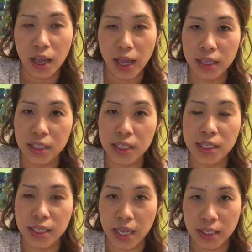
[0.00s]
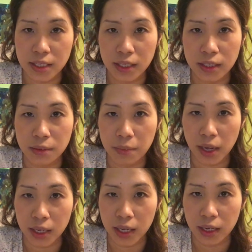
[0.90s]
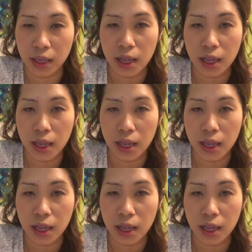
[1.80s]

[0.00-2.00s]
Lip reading: and just testing the market.